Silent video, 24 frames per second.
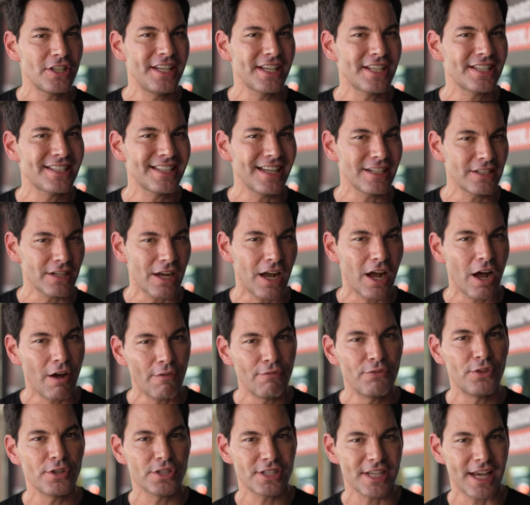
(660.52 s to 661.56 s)
to the extent
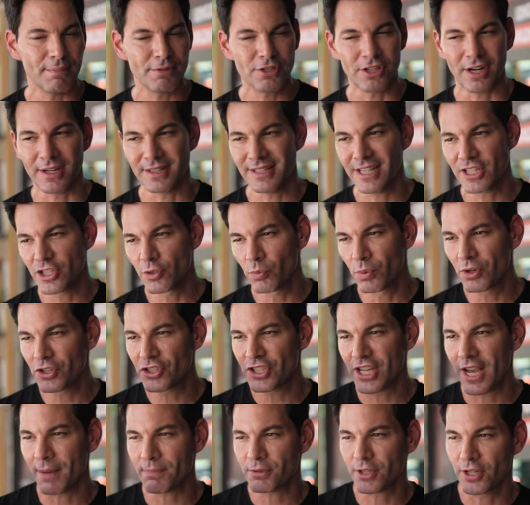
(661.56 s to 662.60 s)
of the Samsung. This is where
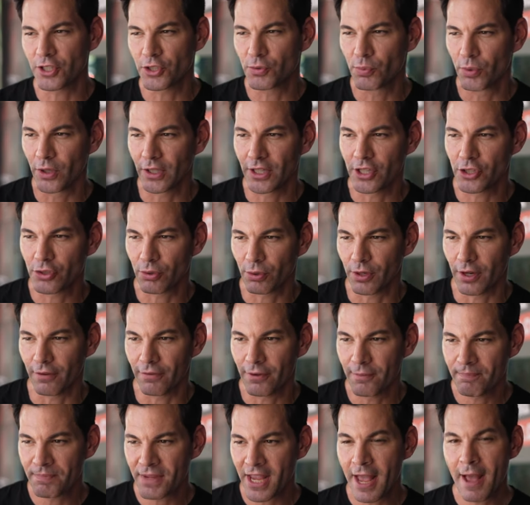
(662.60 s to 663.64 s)
Samsung is really sort of
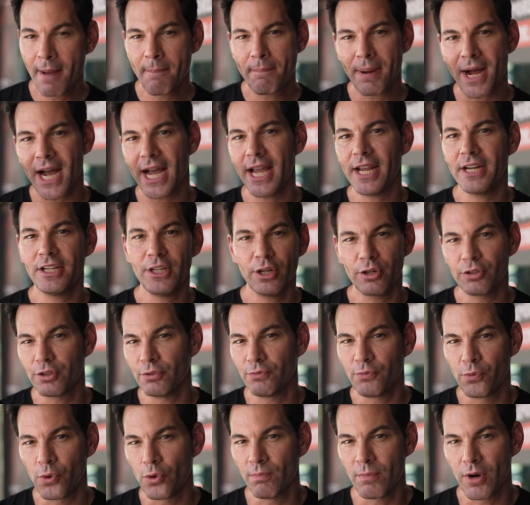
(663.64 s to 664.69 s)
pioneered the
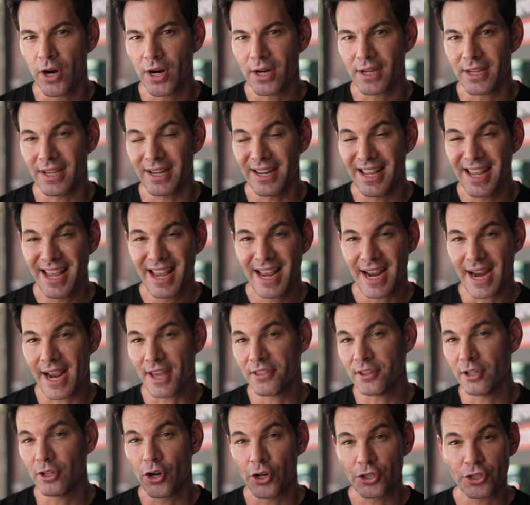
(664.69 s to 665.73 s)
fold market
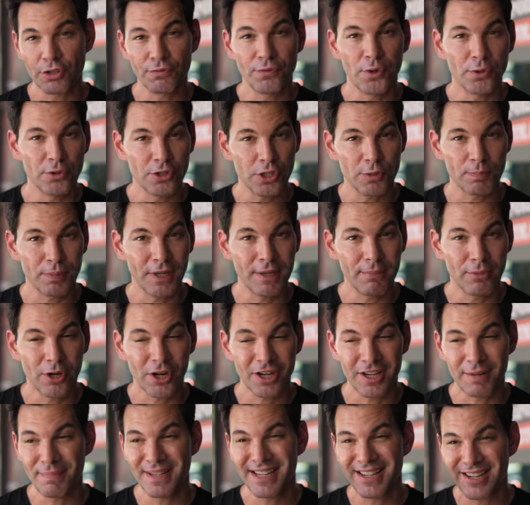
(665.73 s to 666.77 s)
and the larger phone display
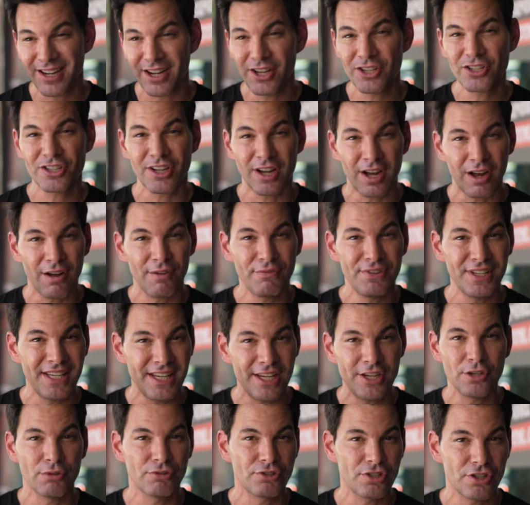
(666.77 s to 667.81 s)
market because of the
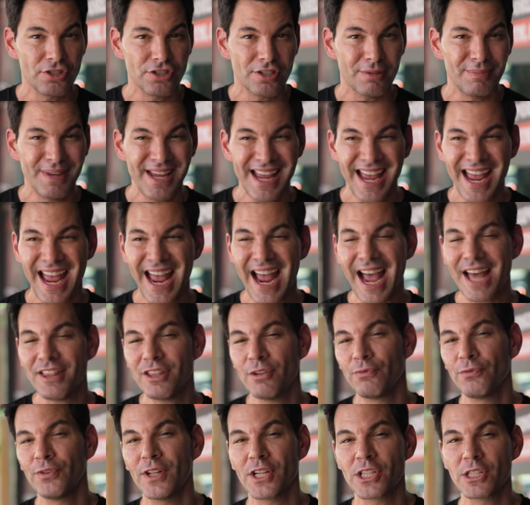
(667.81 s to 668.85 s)
ecosystem and
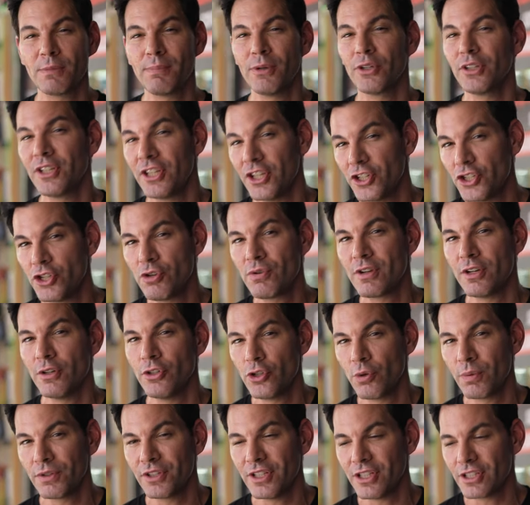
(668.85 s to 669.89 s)
the flexibility that you can
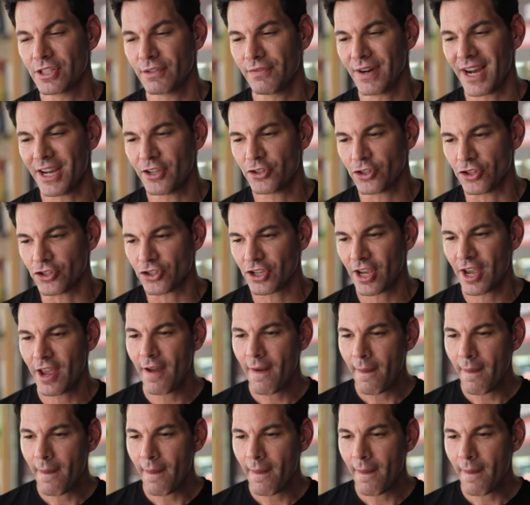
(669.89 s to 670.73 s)
do with these devices.